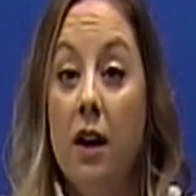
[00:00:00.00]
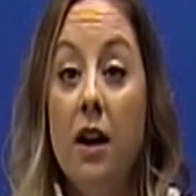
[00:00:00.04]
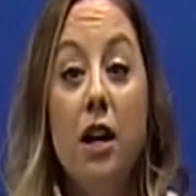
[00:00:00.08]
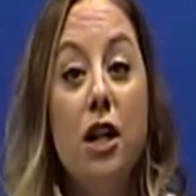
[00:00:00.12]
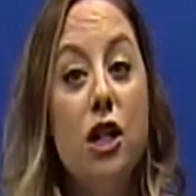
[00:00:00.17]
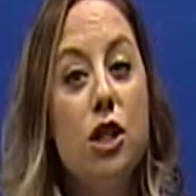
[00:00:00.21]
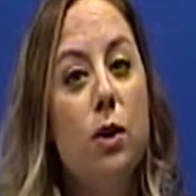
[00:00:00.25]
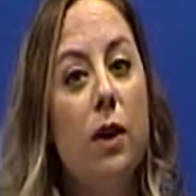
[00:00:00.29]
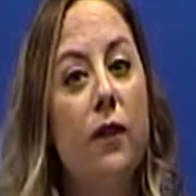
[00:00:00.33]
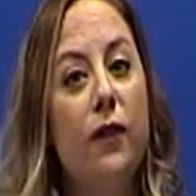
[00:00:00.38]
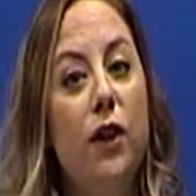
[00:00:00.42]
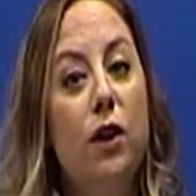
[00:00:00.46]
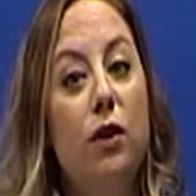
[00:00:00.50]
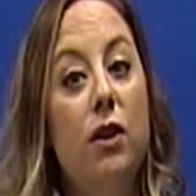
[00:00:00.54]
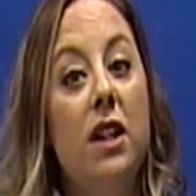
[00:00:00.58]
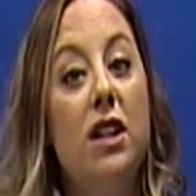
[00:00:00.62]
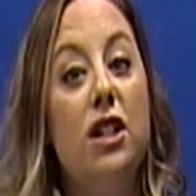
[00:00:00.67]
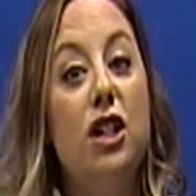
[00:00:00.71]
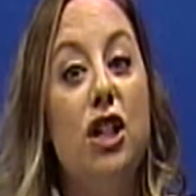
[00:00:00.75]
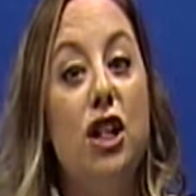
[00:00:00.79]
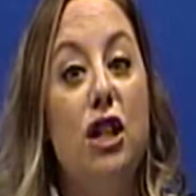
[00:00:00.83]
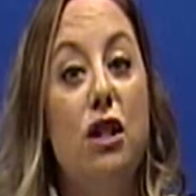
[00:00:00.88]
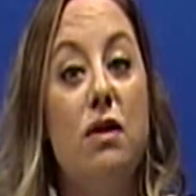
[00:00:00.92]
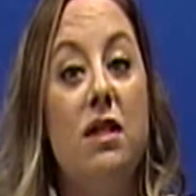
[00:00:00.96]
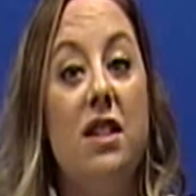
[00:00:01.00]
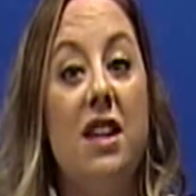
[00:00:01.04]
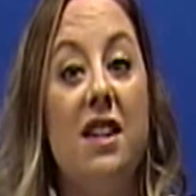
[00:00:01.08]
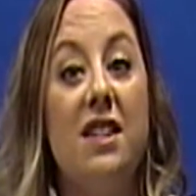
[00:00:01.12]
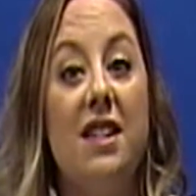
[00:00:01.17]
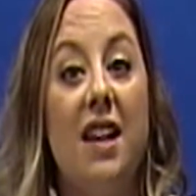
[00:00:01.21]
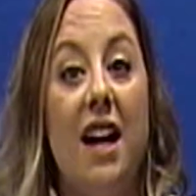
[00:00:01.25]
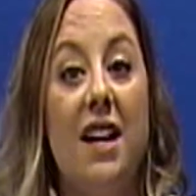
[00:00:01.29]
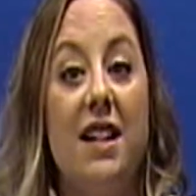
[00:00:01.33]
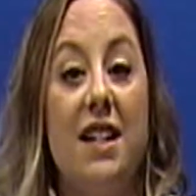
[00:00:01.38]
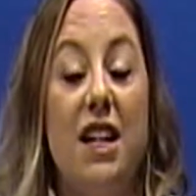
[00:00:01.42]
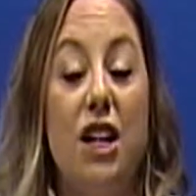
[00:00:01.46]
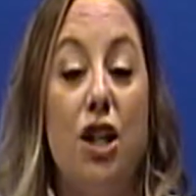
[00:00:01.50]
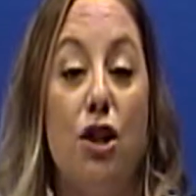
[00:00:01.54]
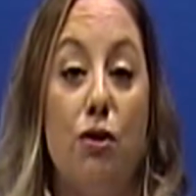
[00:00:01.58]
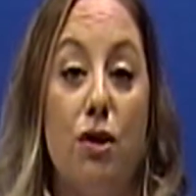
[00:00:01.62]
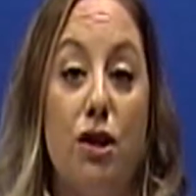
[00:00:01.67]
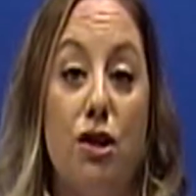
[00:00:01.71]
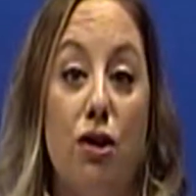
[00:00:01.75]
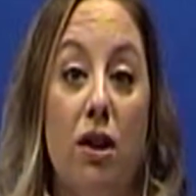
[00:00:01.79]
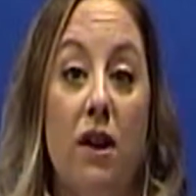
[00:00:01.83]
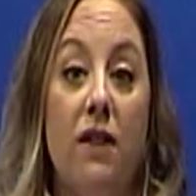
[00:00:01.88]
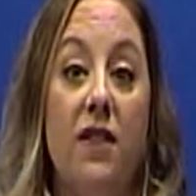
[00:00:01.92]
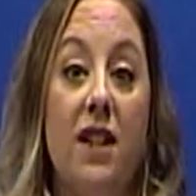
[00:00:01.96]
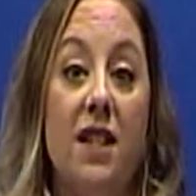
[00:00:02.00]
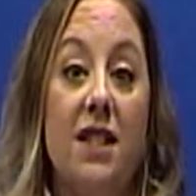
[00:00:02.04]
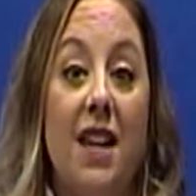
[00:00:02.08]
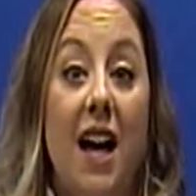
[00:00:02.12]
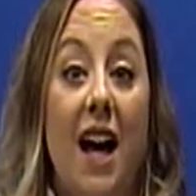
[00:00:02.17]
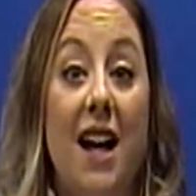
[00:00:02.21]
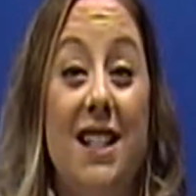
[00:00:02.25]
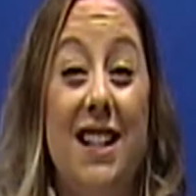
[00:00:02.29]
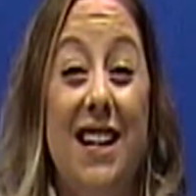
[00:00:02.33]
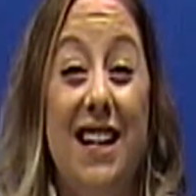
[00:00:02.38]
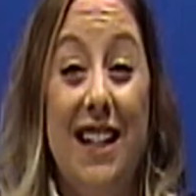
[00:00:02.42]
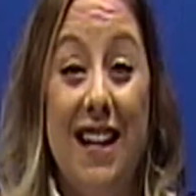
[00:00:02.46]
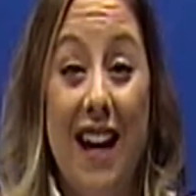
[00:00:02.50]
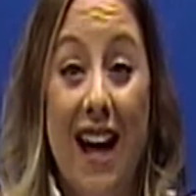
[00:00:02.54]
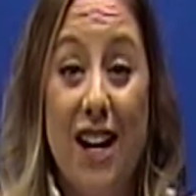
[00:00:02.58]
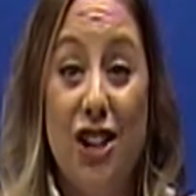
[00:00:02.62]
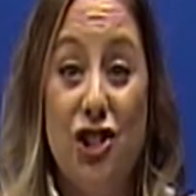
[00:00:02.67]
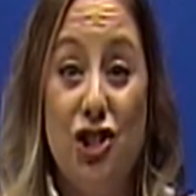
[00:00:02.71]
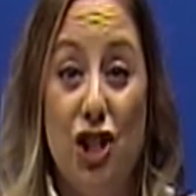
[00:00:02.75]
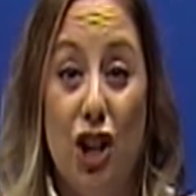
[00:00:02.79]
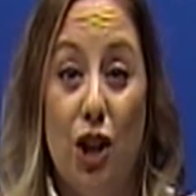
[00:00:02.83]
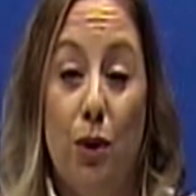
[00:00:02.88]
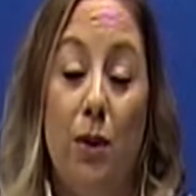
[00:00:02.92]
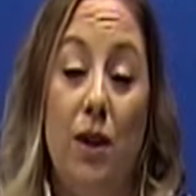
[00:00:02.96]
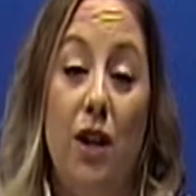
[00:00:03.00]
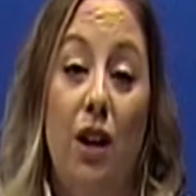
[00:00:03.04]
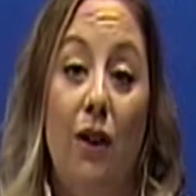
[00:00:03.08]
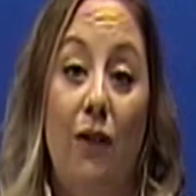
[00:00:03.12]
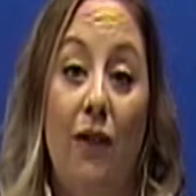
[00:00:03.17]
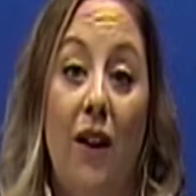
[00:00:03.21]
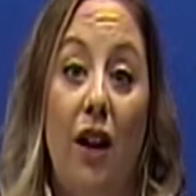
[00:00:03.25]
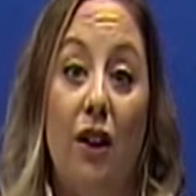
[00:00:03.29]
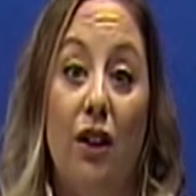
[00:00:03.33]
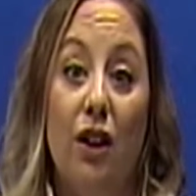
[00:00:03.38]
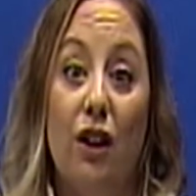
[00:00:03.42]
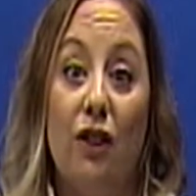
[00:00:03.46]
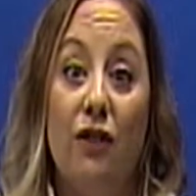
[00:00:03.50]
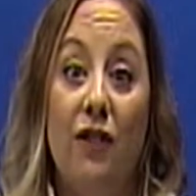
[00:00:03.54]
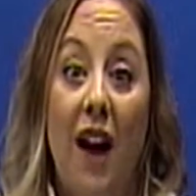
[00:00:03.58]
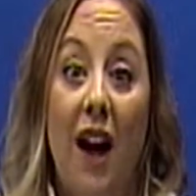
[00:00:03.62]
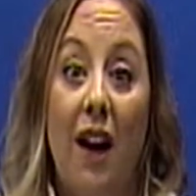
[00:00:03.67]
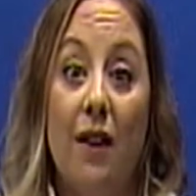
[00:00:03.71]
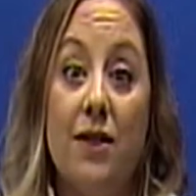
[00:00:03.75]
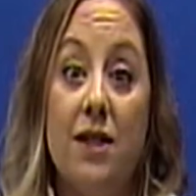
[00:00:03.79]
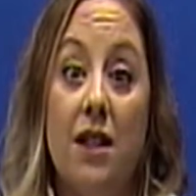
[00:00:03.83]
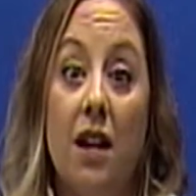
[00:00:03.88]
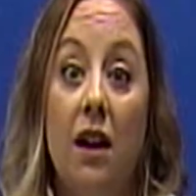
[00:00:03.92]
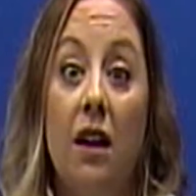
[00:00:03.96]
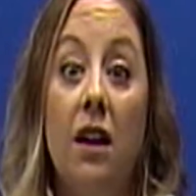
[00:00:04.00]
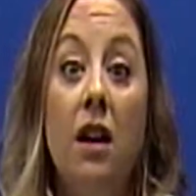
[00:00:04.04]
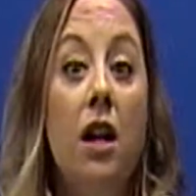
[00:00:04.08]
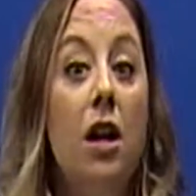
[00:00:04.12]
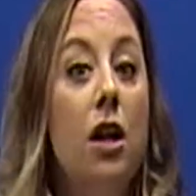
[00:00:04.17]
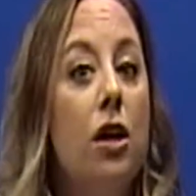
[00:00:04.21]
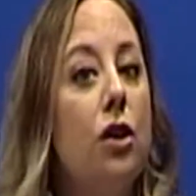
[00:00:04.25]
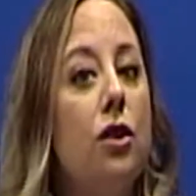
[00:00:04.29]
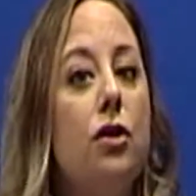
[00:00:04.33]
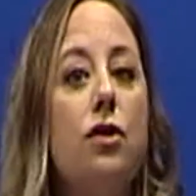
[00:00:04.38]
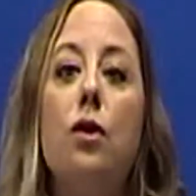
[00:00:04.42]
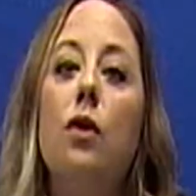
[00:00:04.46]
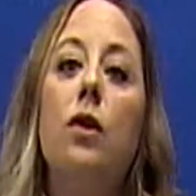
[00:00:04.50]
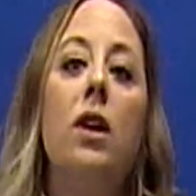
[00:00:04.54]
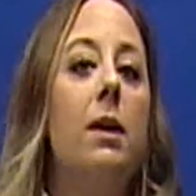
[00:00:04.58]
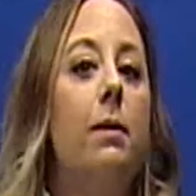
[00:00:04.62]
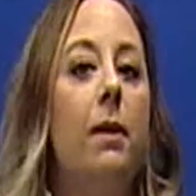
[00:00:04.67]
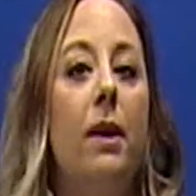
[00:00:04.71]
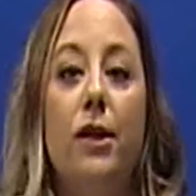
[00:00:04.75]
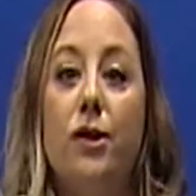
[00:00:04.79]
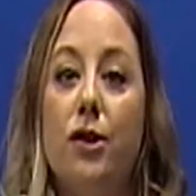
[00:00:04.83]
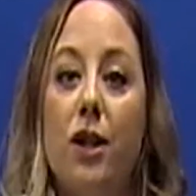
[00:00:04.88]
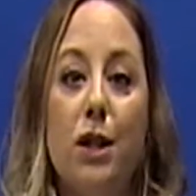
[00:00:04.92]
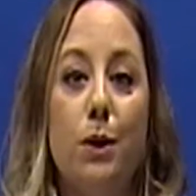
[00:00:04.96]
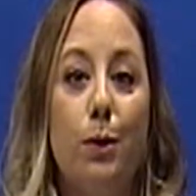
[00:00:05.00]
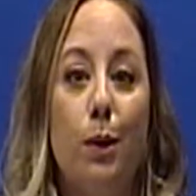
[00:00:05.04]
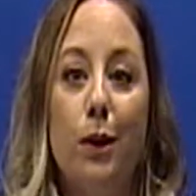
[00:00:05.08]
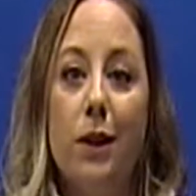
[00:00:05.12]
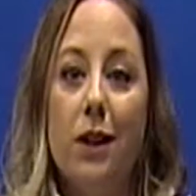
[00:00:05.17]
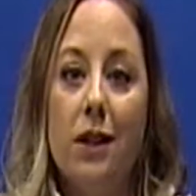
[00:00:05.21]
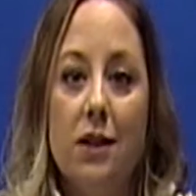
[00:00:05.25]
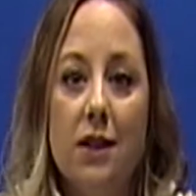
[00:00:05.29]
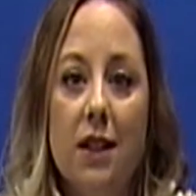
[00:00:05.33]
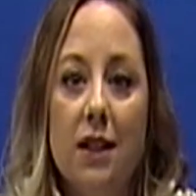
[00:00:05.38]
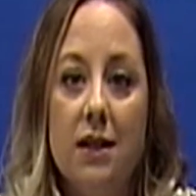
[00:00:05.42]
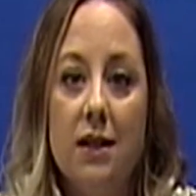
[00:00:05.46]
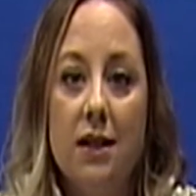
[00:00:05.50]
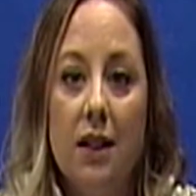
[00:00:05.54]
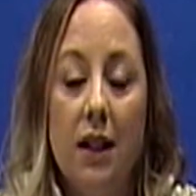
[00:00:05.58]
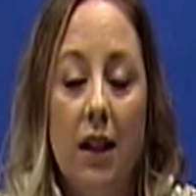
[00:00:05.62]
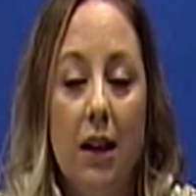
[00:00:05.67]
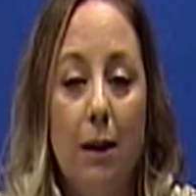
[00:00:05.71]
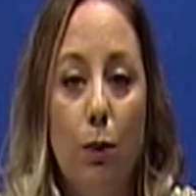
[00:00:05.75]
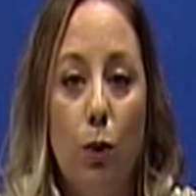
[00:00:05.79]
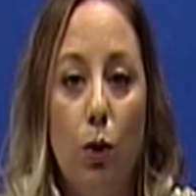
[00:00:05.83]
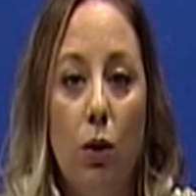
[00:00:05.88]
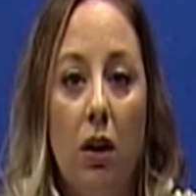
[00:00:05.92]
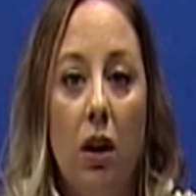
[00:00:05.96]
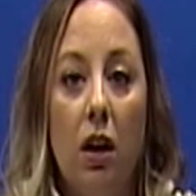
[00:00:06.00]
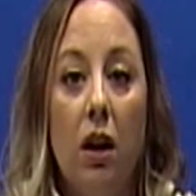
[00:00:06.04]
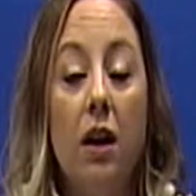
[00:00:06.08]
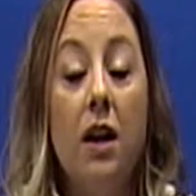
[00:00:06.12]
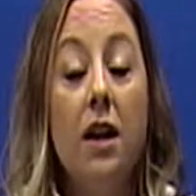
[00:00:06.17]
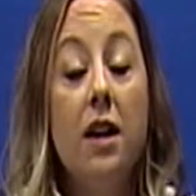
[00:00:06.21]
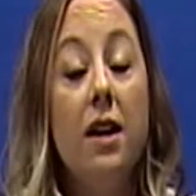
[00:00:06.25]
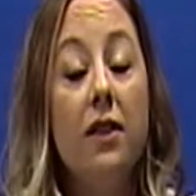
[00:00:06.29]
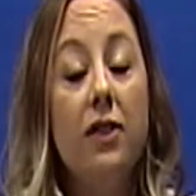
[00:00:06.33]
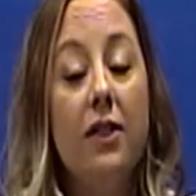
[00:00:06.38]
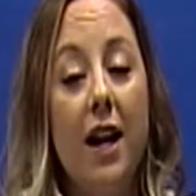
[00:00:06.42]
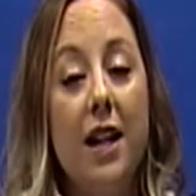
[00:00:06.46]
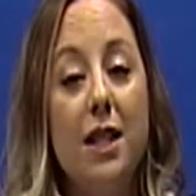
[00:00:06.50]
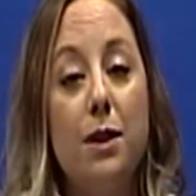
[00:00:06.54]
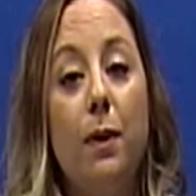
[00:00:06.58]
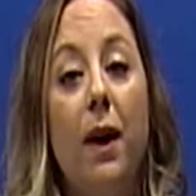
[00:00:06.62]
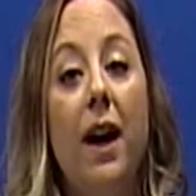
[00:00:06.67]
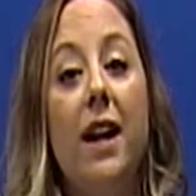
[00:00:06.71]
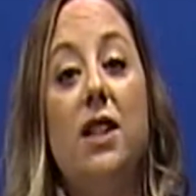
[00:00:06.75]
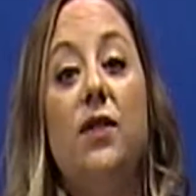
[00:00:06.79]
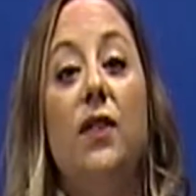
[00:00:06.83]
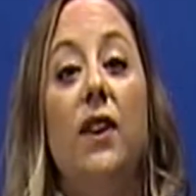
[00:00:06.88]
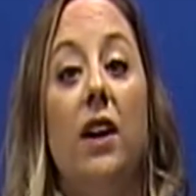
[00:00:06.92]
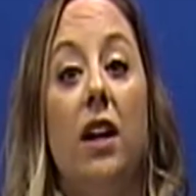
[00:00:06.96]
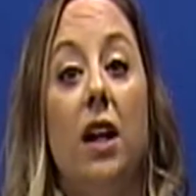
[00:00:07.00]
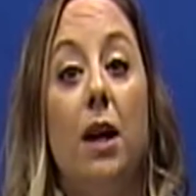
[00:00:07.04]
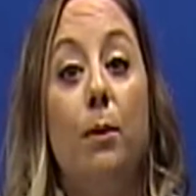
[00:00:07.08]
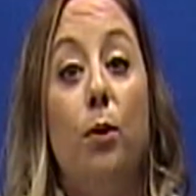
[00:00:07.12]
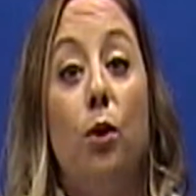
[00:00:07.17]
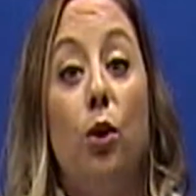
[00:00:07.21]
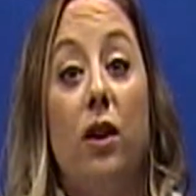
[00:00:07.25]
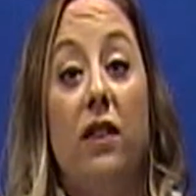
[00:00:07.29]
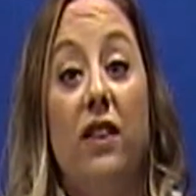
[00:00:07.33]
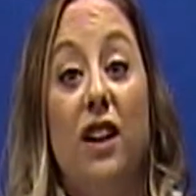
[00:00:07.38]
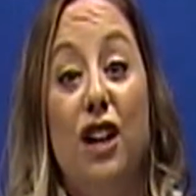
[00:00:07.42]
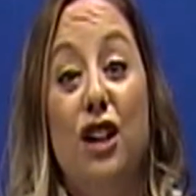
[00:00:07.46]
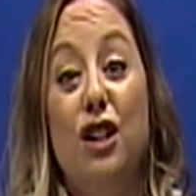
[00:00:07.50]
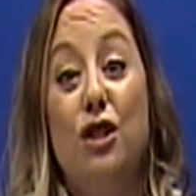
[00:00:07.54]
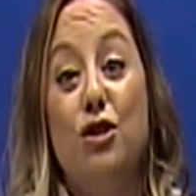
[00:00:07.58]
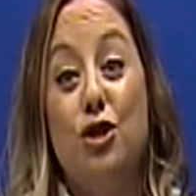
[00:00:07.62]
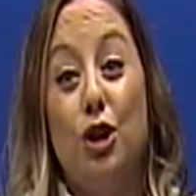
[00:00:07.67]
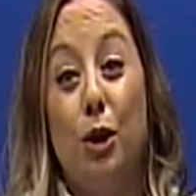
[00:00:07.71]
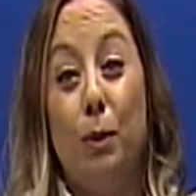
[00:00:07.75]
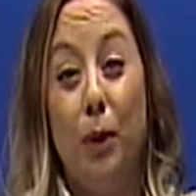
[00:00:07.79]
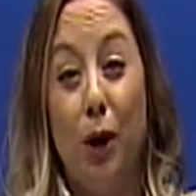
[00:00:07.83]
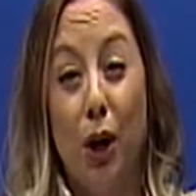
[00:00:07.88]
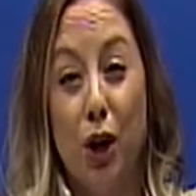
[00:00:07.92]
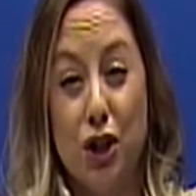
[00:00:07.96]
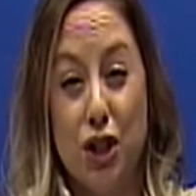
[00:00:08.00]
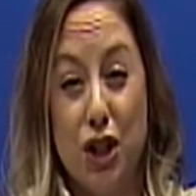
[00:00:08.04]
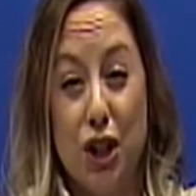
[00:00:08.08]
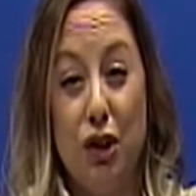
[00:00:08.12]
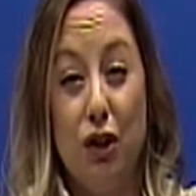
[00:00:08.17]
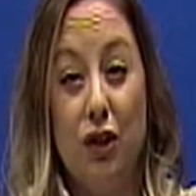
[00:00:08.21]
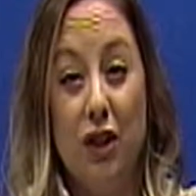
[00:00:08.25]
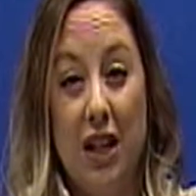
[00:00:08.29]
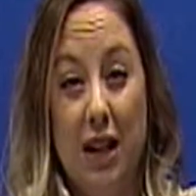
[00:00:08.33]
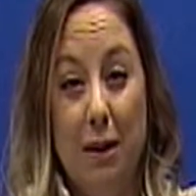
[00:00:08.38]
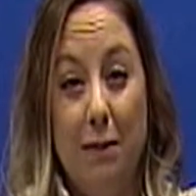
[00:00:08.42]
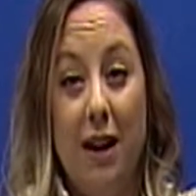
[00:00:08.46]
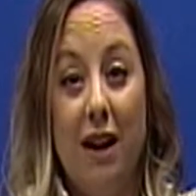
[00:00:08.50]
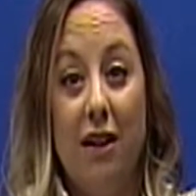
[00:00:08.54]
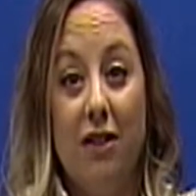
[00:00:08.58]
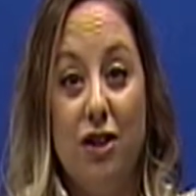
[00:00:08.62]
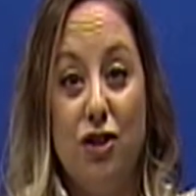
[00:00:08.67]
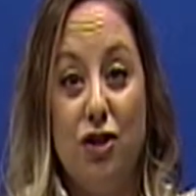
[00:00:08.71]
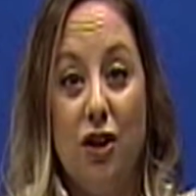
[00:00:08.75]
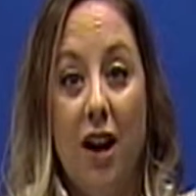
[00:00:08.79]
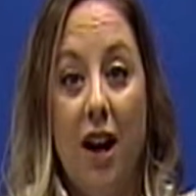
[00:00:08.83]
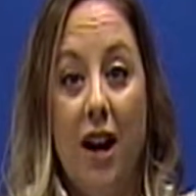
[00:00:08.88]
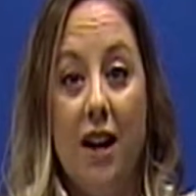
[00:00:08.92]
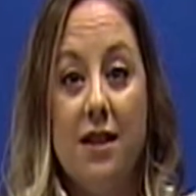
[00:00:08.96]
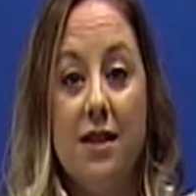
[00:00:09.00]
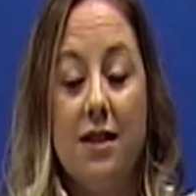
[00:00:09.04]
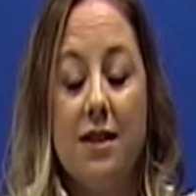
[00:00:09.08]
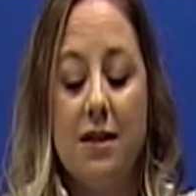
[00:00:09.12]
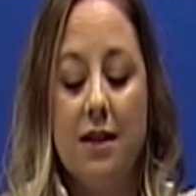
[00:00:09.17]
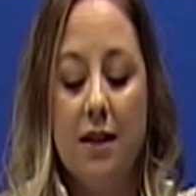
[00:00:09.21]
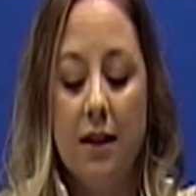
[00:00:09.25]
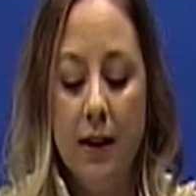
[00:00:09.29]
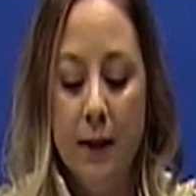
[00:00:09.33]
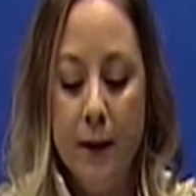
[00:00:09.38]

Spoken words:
So if you need to use this ID or retrieve this ID next year when you file your FAFSA, your school email address won't exist anymore. That's why it's very important that you use your personal email address.